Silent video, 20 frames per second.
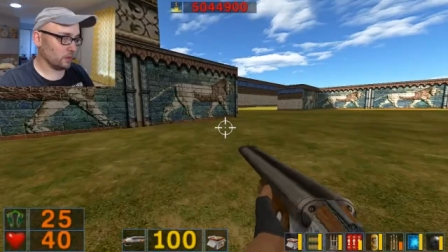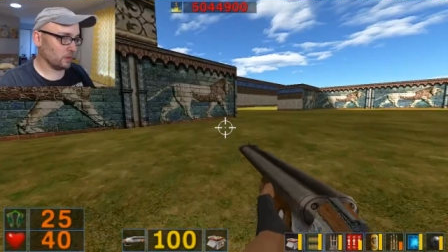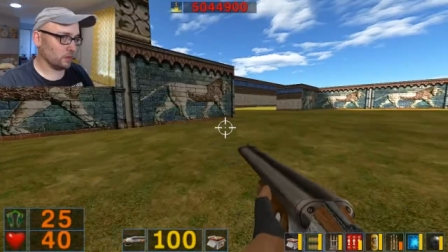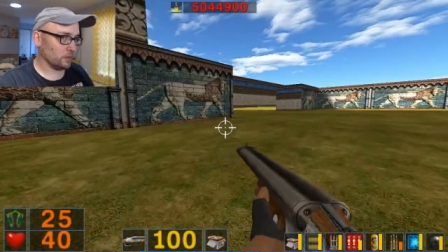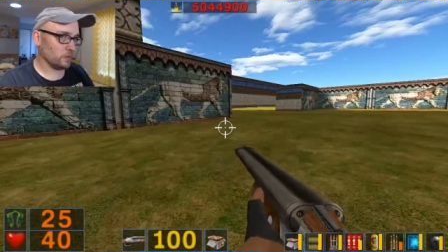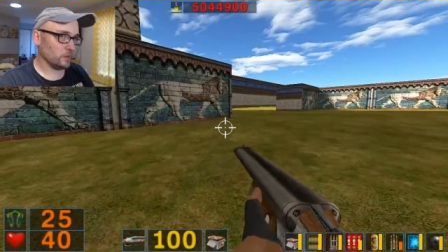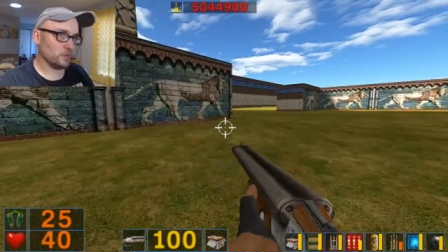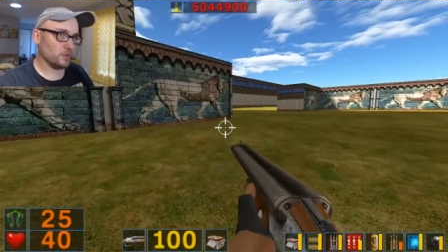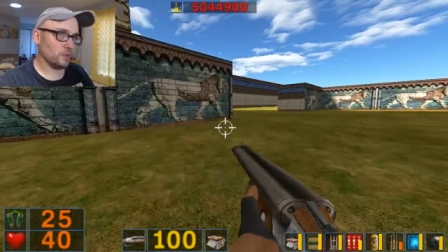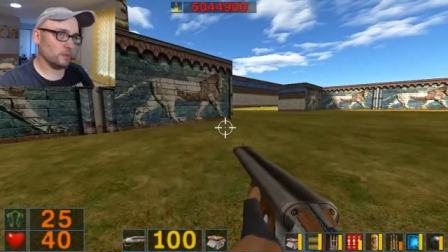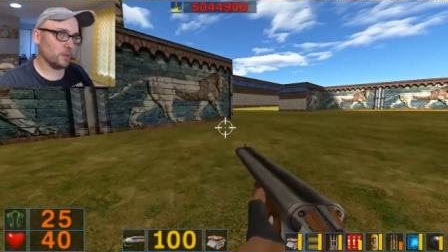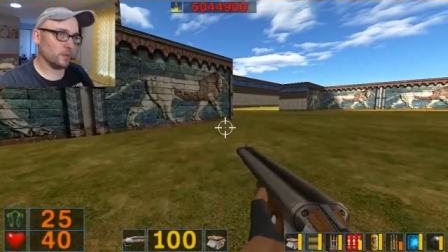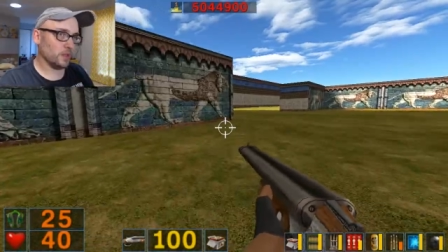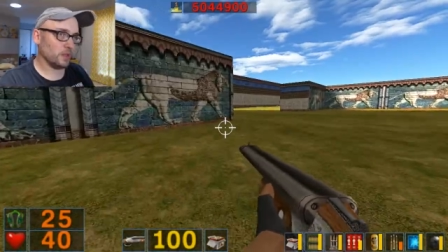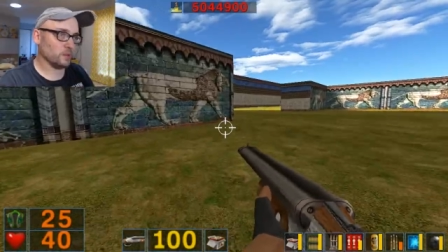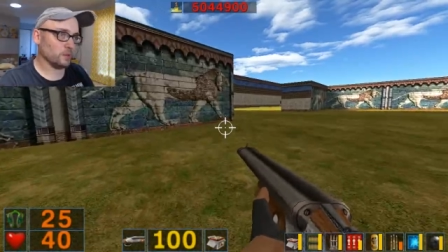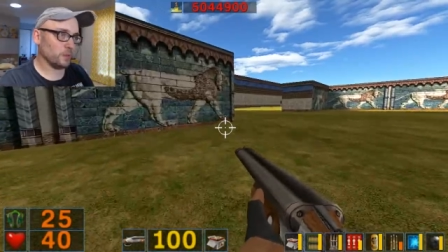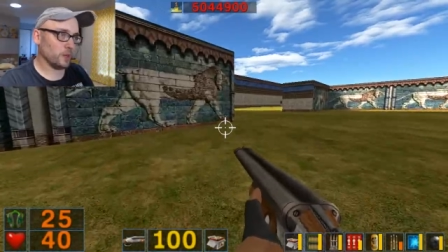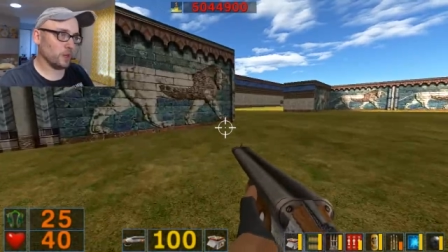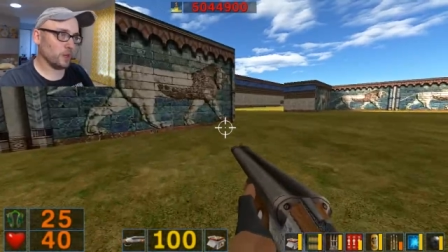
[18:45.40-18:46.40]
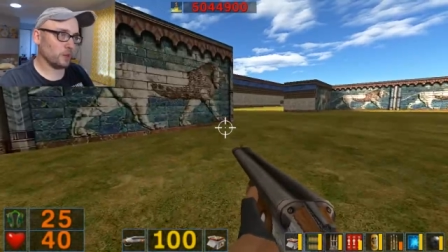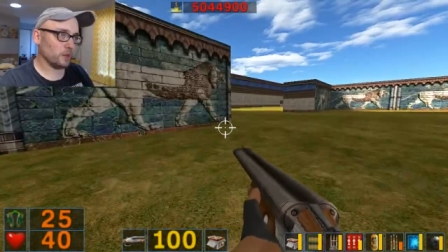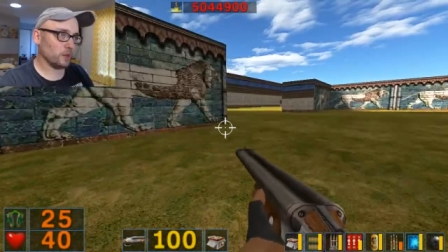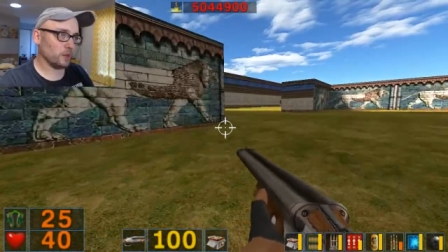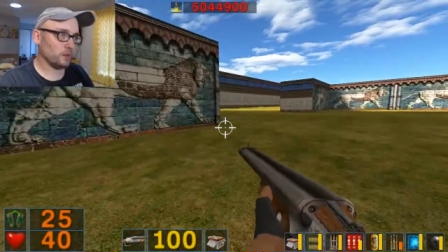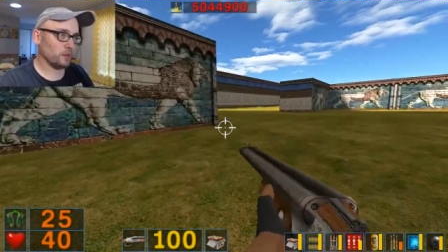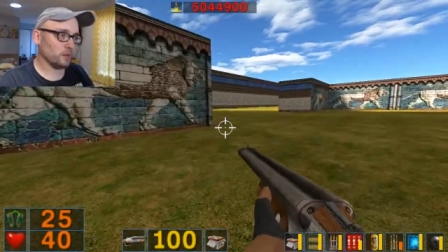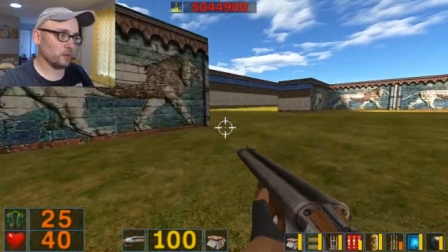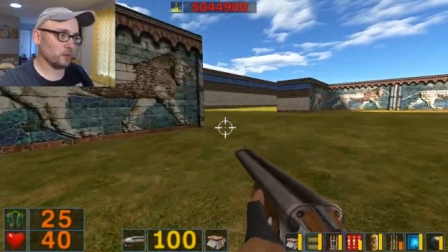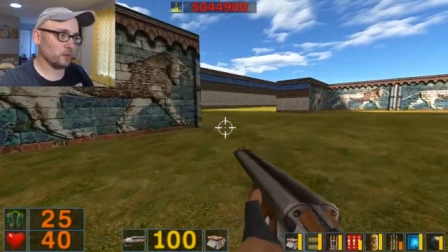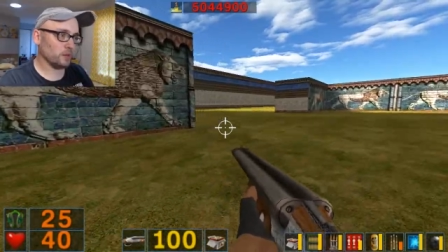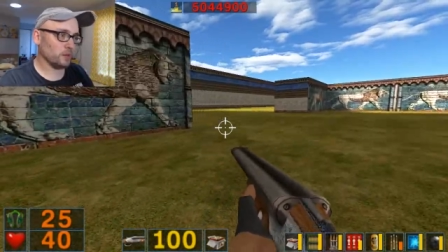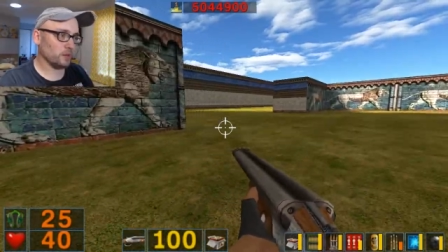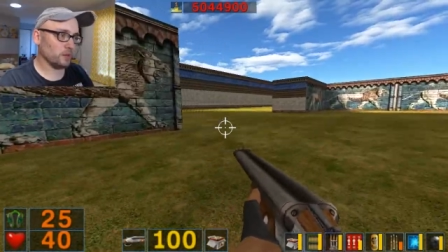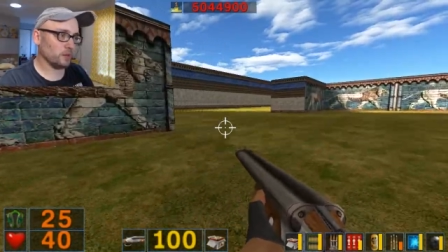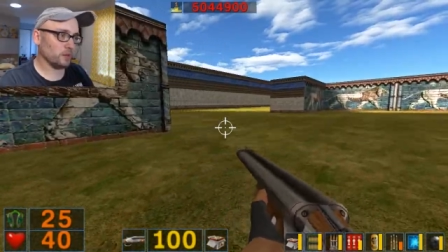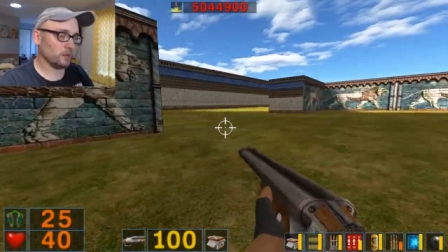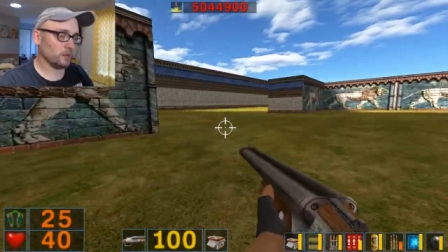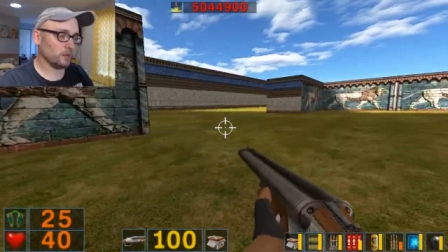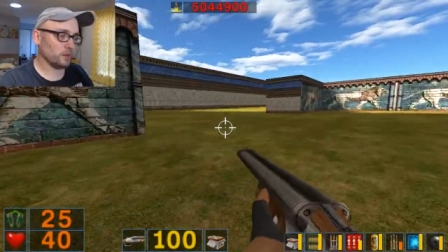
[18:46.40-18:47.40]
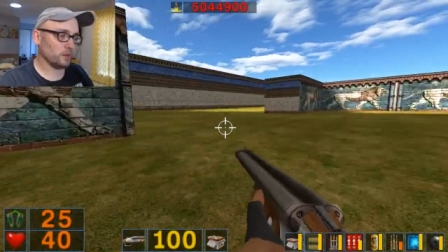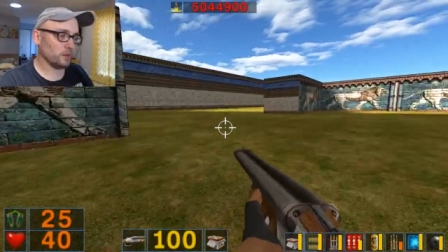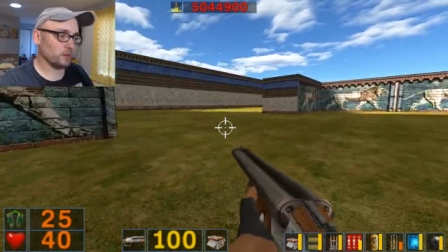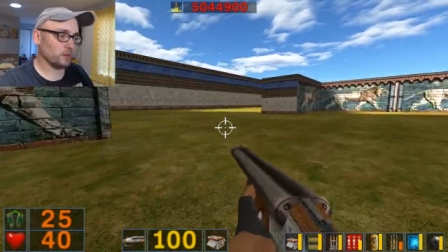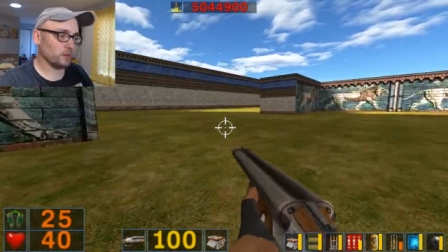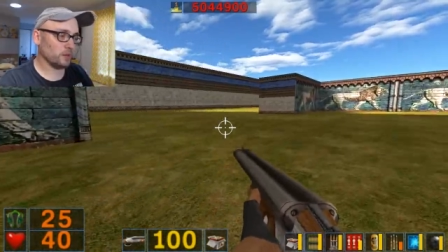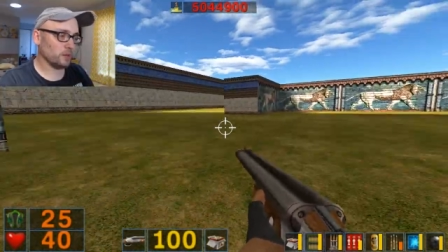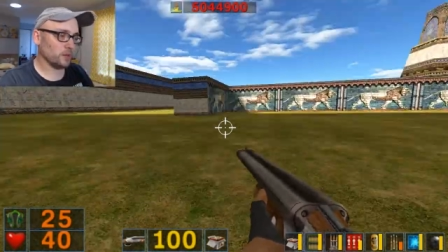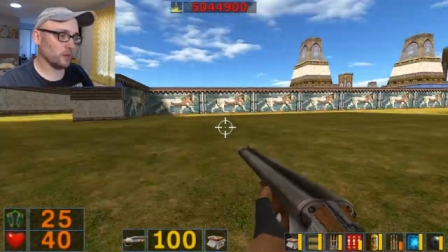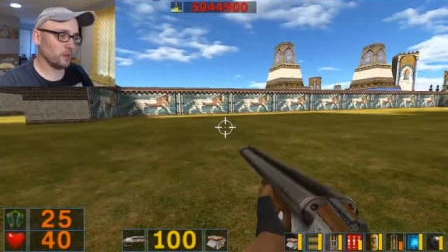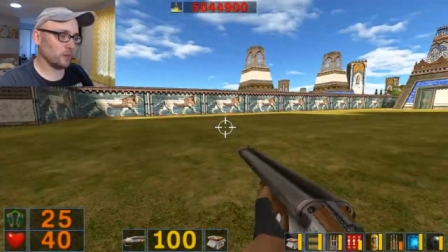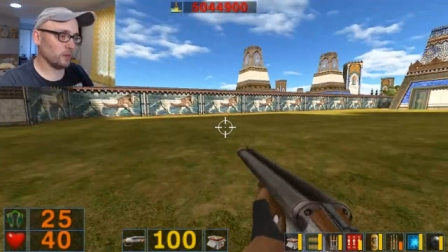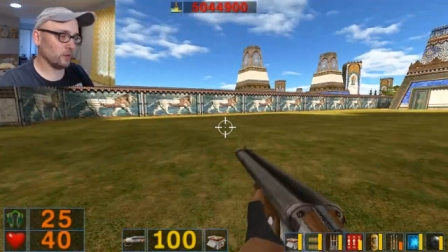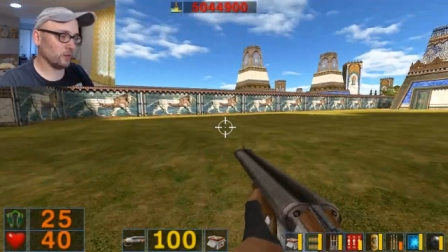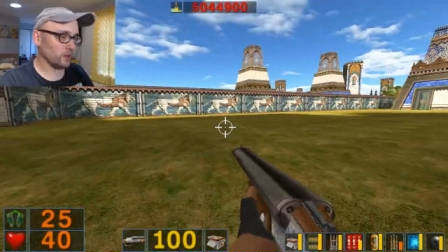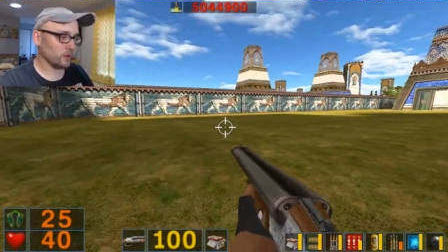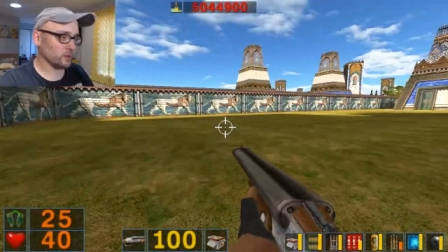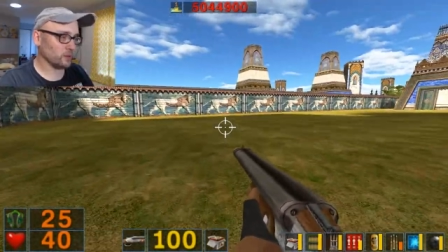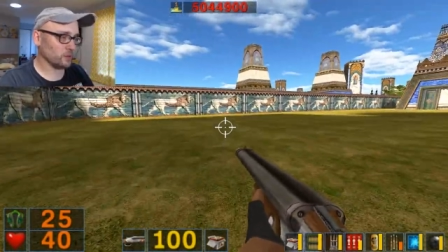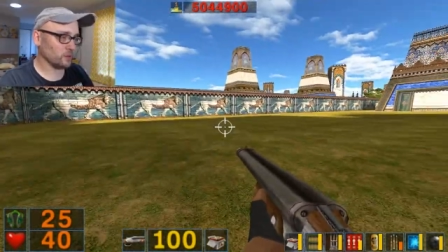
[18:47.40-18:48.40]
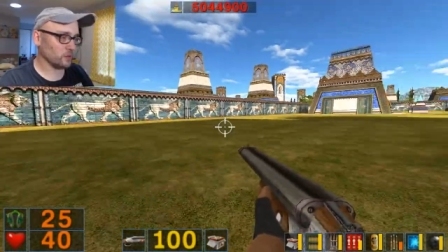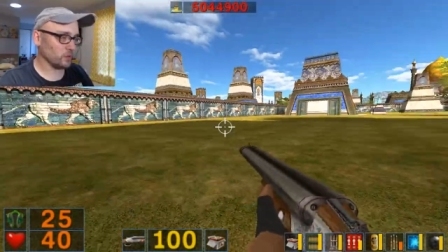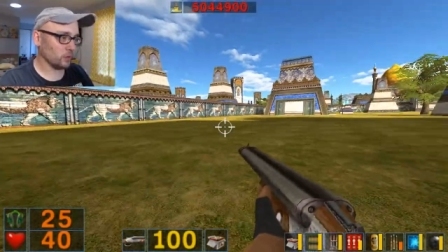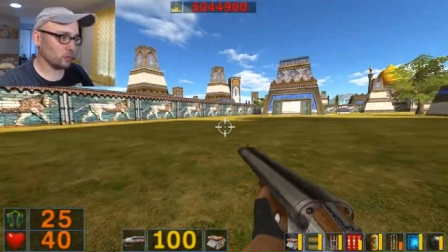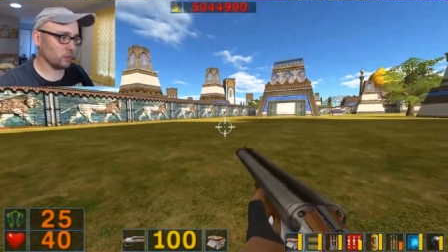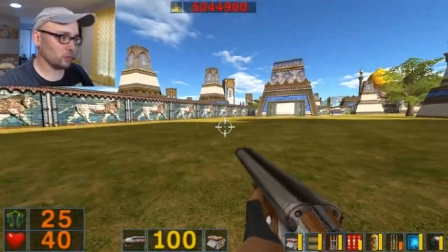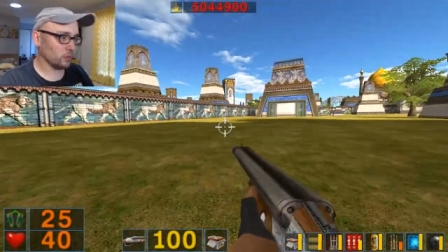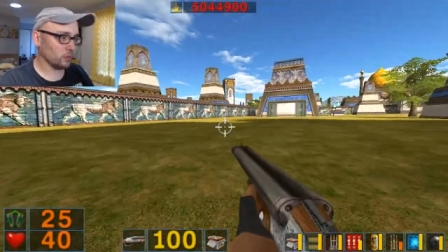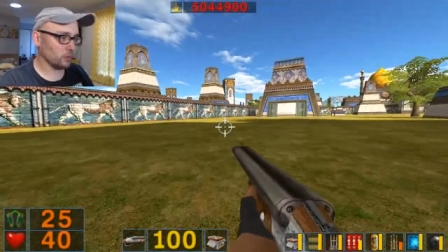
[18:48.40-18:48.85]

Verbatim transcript: Is there something else back there? I don't think so.